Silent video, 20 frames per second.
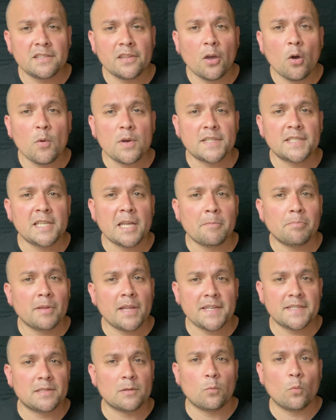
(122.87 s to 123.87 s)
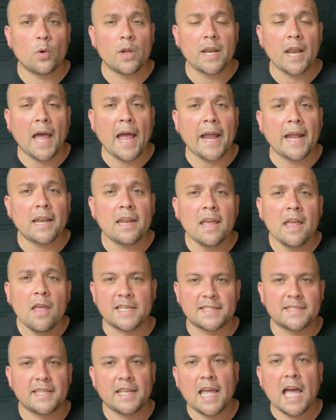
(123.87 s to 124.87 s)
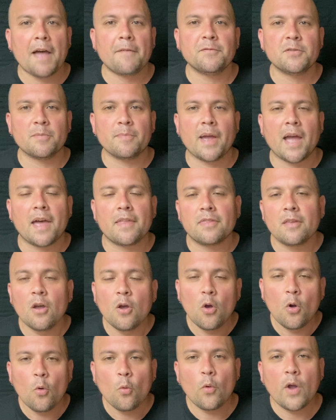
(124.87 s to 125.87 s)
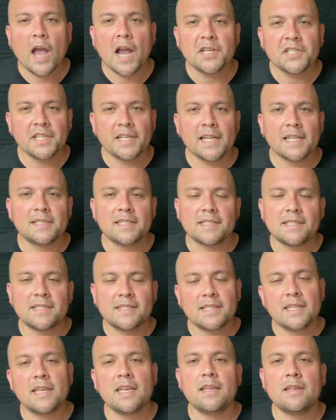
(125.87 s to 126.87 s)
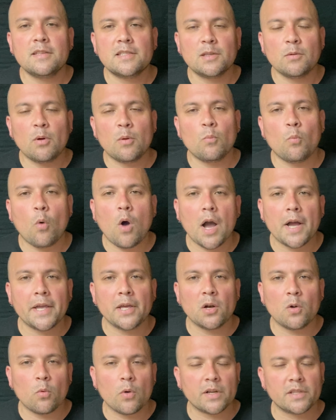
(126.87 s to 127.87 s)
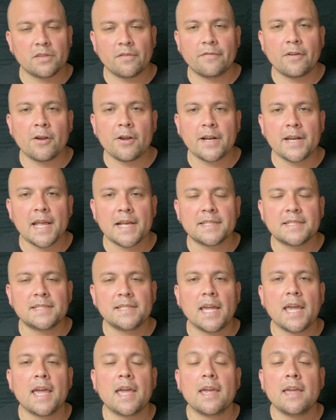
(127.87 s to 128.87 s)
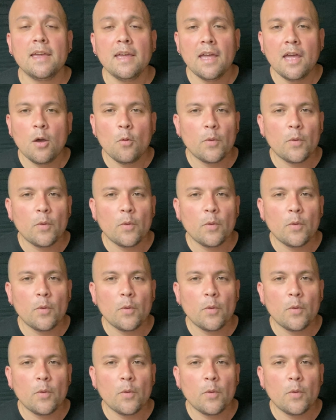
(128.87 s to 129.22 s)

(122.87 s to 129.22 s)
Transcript: they always take place in one night, is the aftermath, we actually get to see someone walking to work the very next day.